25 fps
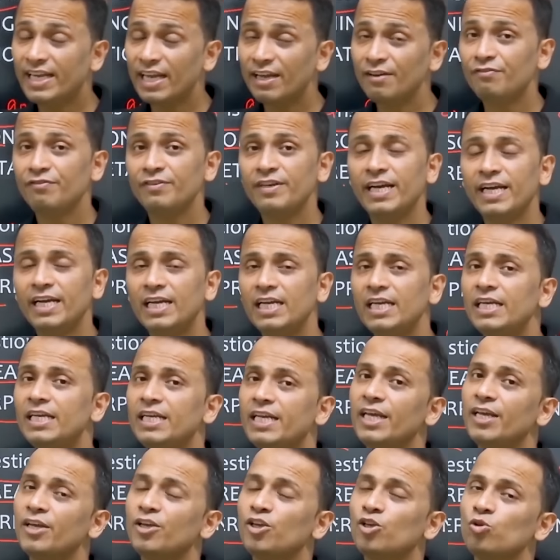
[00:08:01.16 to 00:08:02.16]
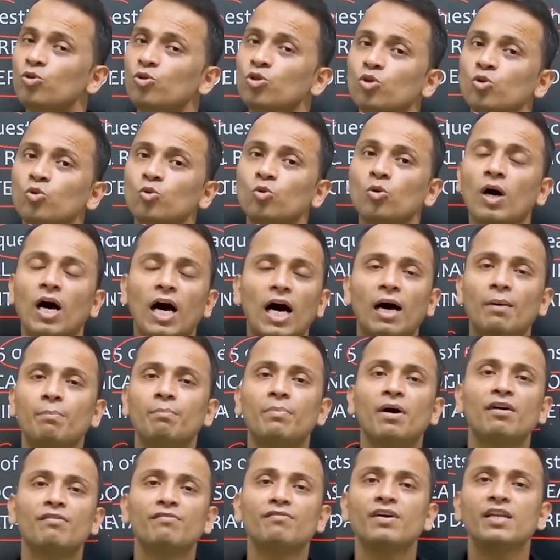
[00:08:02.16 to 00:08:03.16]
definitely take you to
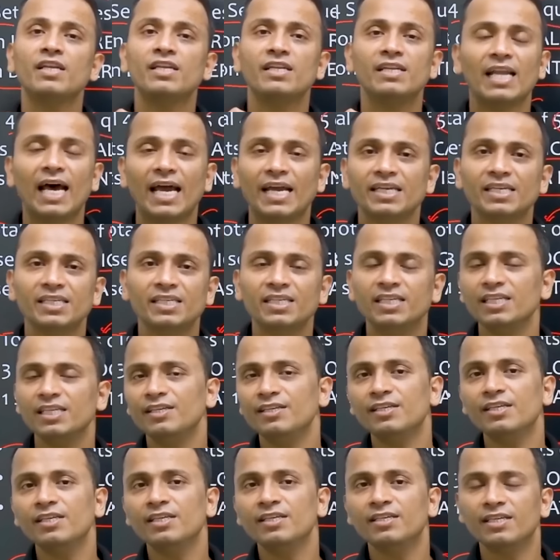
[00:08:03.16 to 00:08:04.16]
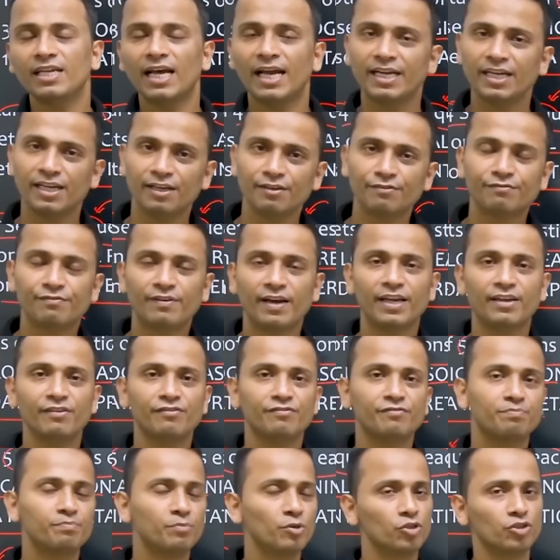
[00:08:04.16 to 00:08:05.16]
above
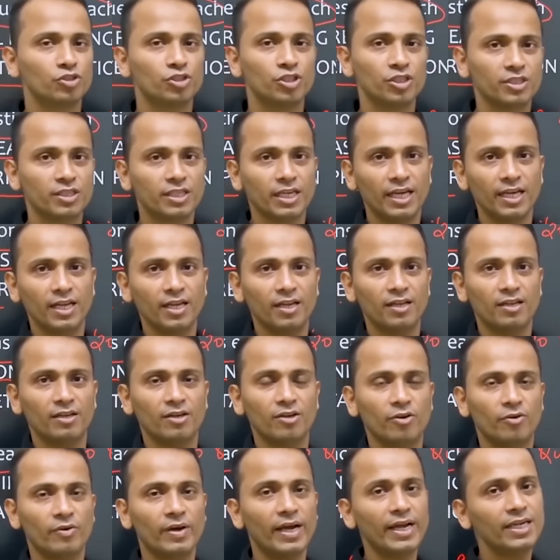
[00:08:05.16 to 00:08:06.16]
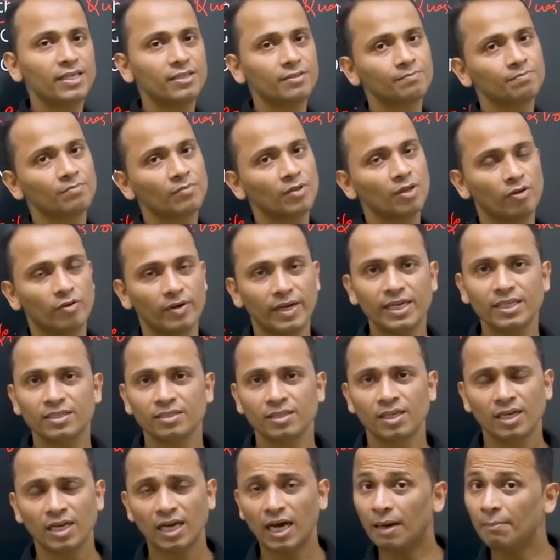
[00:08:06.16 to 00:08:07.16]
90-95 percentile, right?
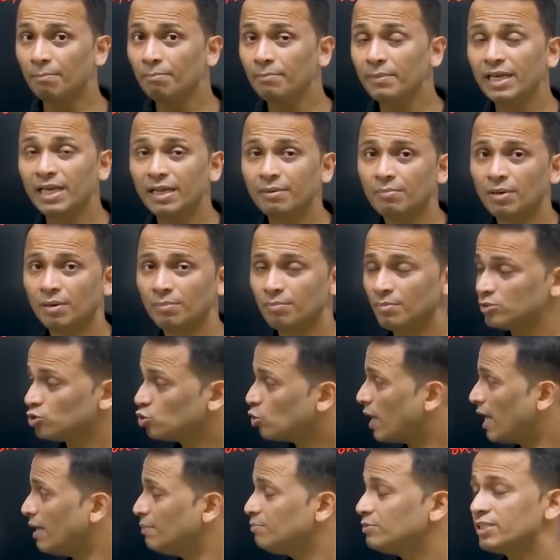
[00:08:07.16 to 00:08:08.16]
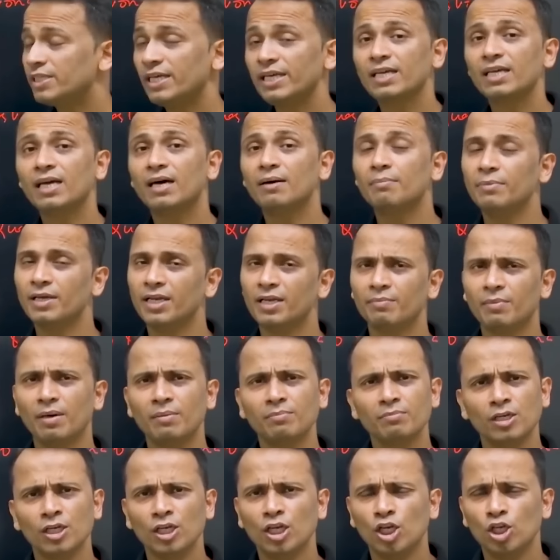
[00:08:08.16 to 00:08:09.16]
A minimum. So I'm saying a
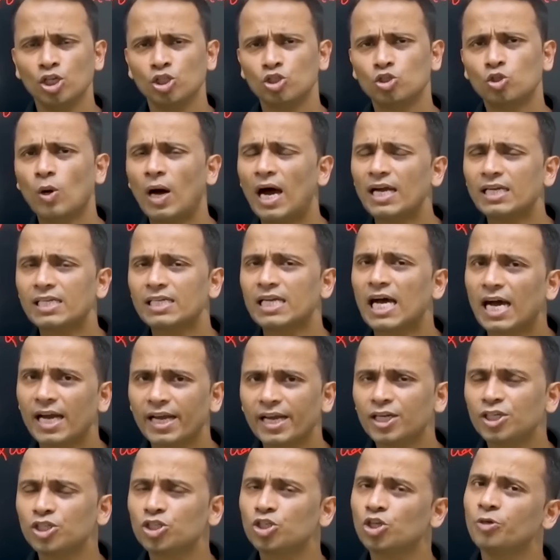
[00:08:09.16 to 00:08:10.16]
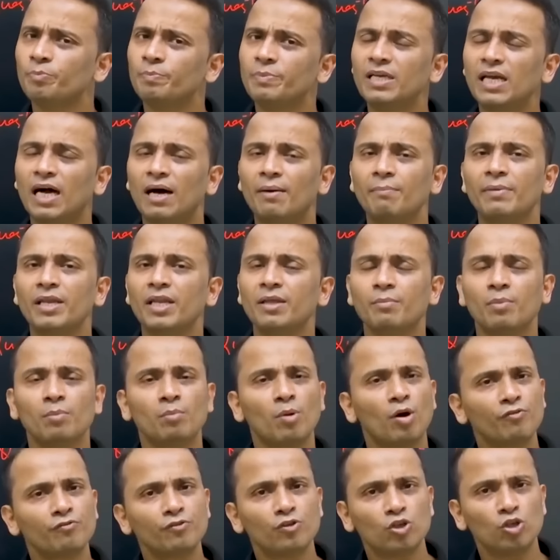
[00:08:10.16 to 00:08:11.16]
minimum. So our target should be a minimum
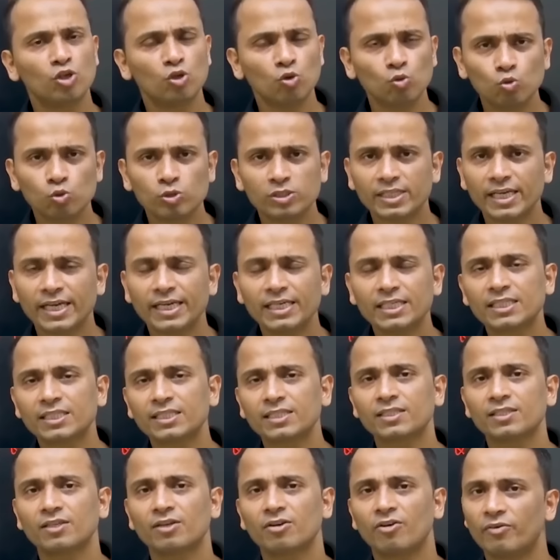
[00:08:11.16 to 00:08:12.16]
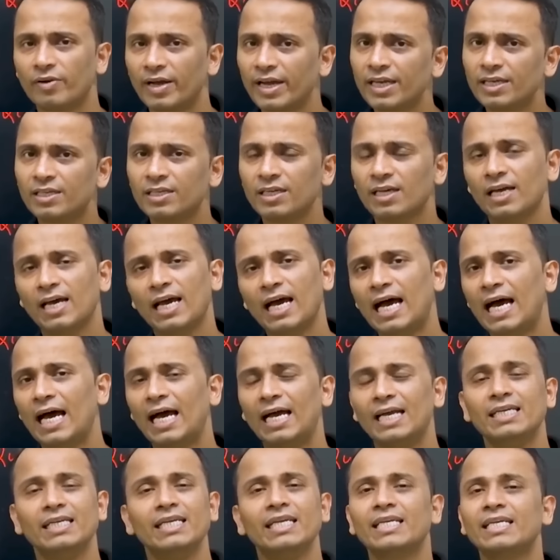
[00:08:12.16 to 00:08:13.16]
of 2 sets, right?
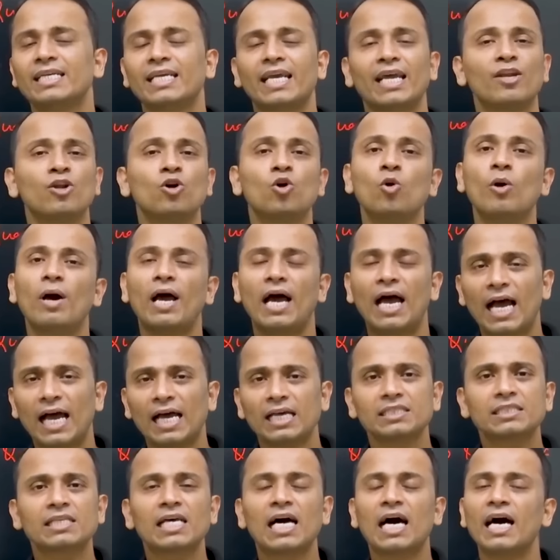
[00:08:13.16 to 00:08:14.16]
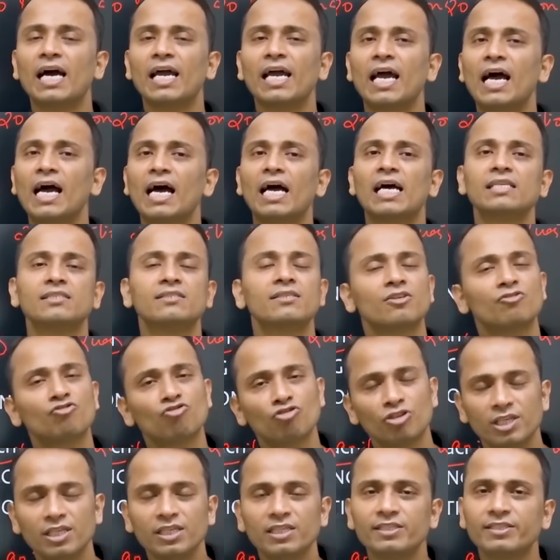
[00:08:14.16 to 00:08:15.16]
And it can go as high as
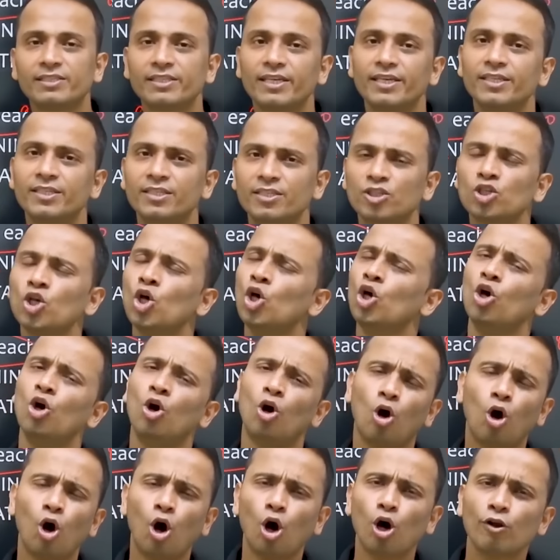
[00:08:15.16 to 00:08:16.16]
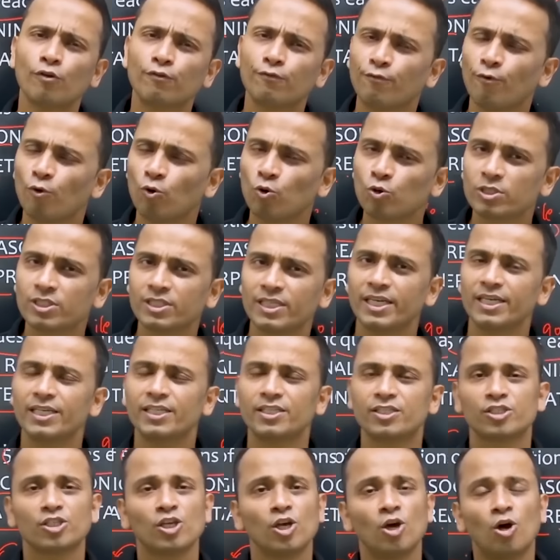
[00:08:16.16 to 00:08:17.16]
3 sets or 4
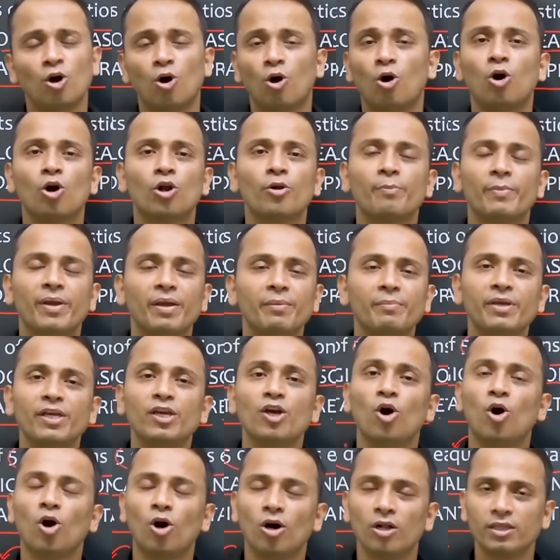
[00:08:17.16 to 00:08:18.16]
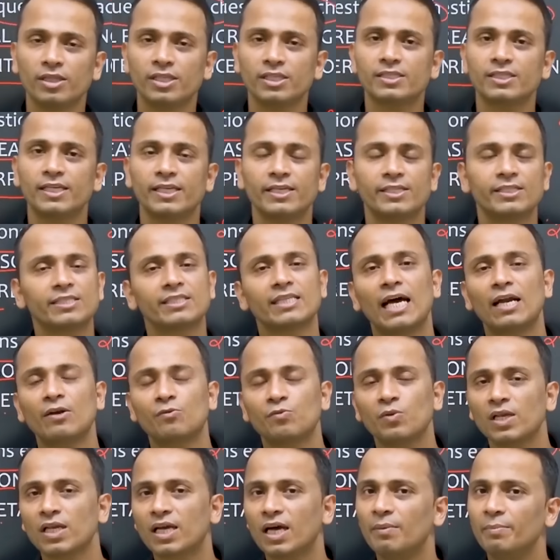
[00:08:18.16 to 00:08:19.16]
sets, or maybe all the sets that
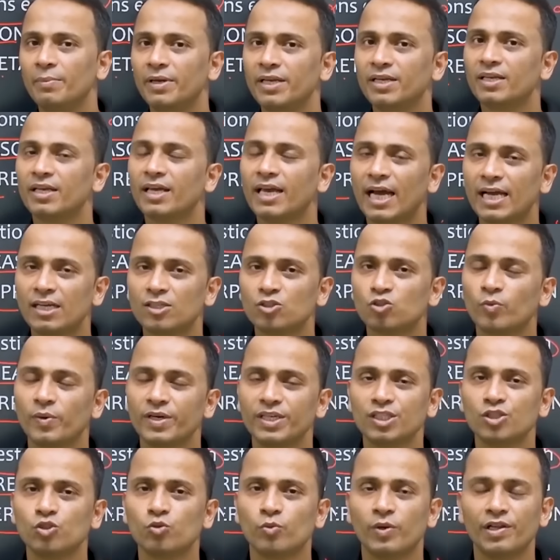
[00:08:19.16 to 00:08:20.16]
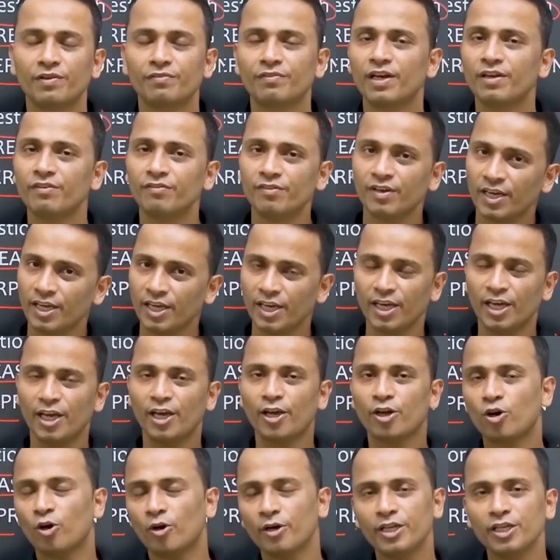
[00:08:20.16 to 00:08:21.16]
will come in CAT 2025
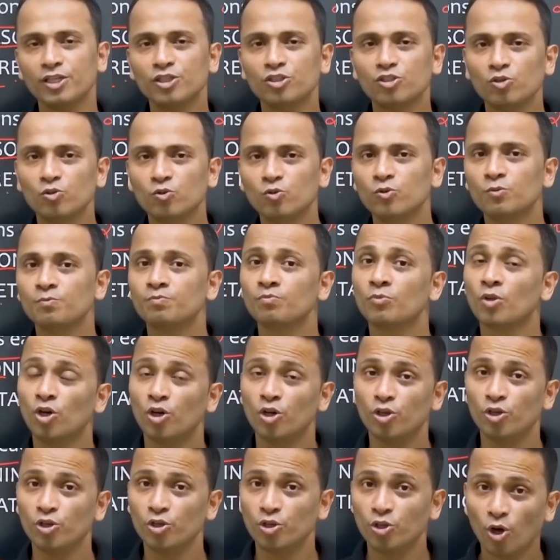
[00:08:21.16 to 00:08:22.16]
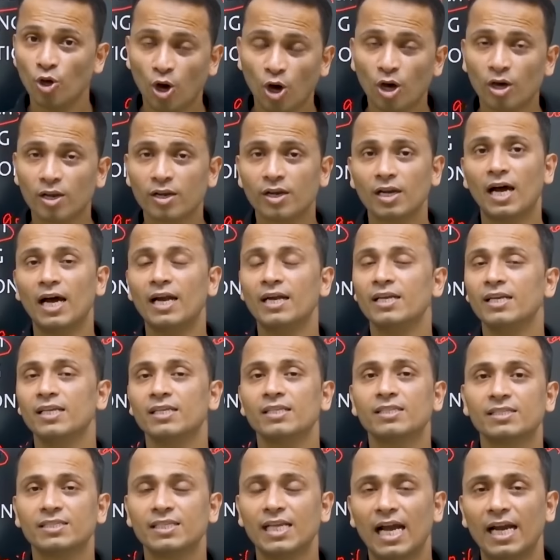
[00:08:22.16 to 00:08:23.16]
according to your
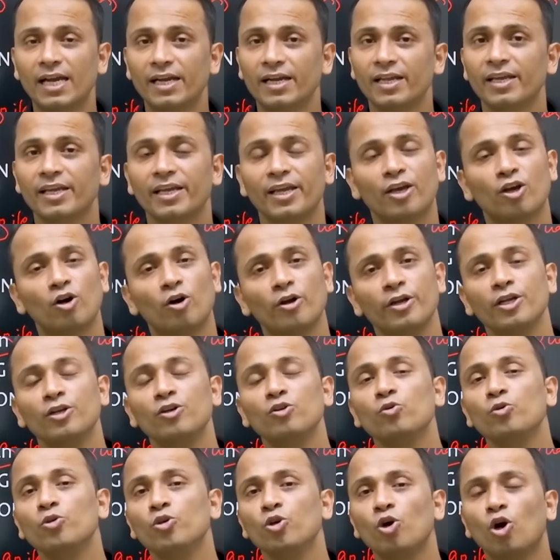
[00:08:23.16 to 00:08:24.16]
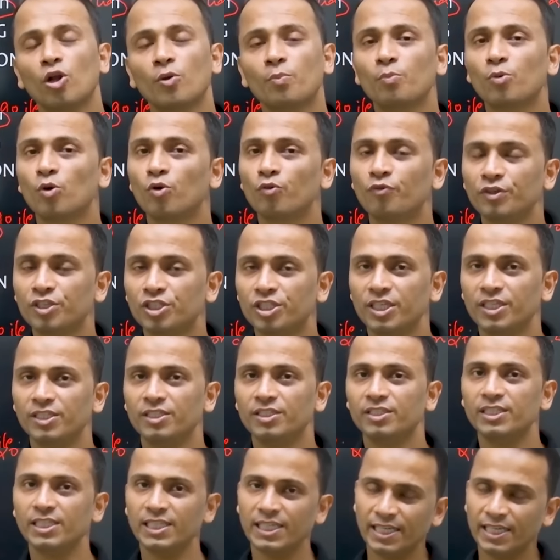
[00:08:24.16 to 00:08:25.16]
understanding, according to your
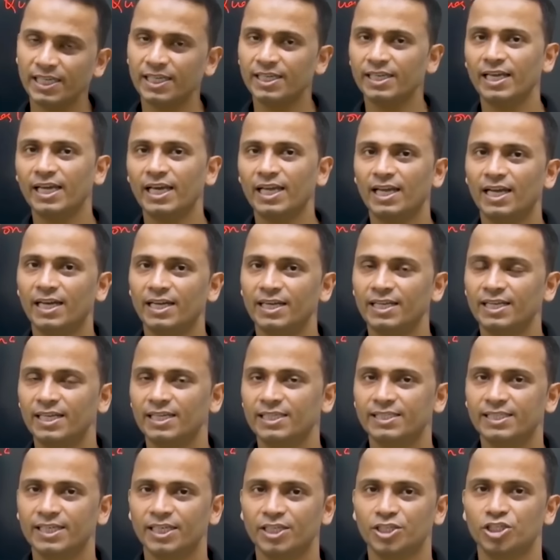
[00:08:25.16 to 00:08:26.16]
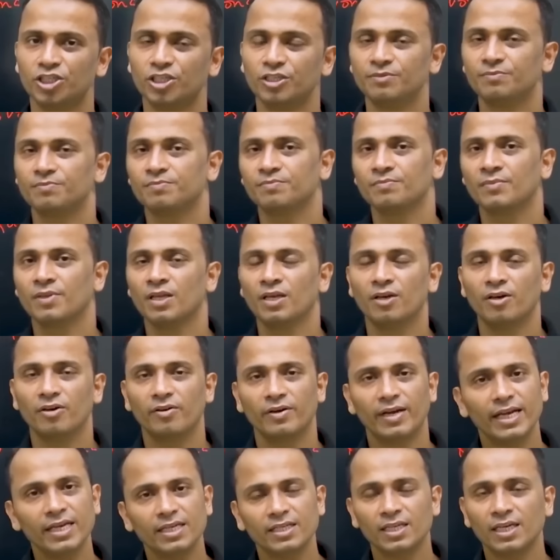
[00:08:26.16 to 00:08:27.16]
proficiency in LRDI section,
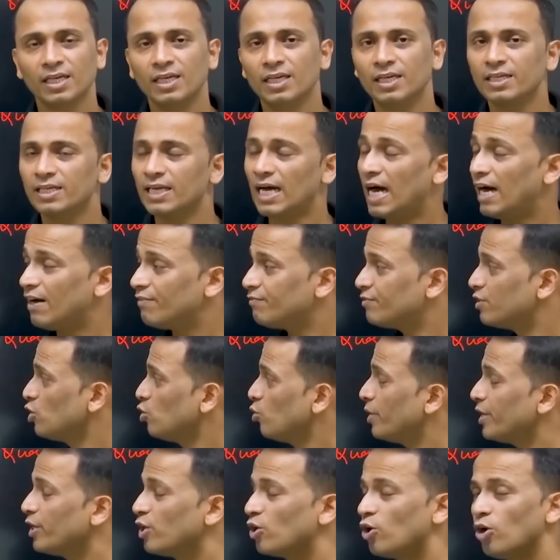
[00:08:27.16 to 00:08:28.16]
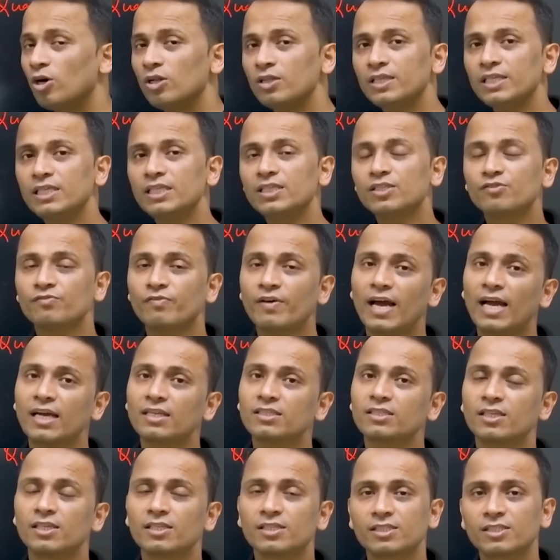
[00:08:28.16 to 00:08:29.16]
right? Now, after knowing all these
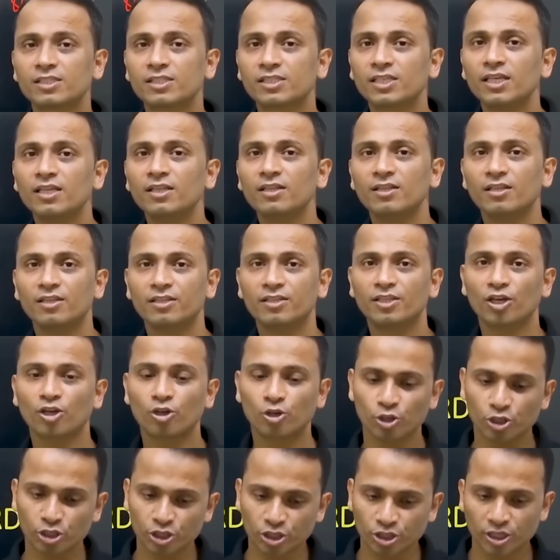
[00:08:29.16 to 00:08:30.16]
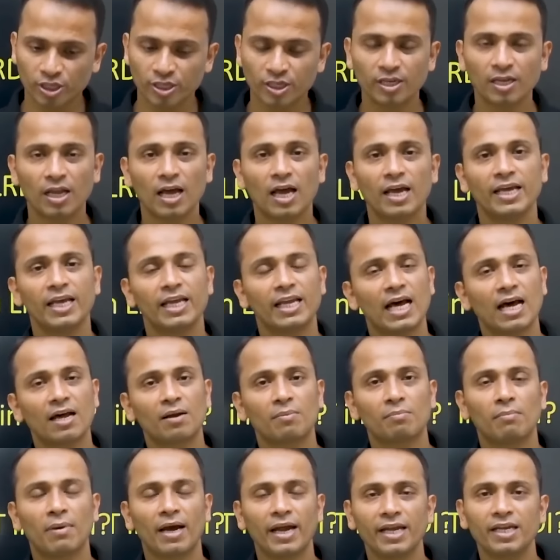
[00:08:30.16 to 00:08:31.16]
facts, still the question in
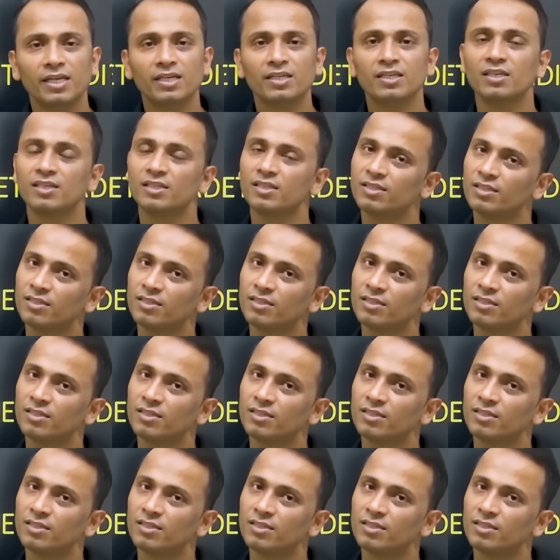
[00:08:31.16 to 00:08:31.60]
our mind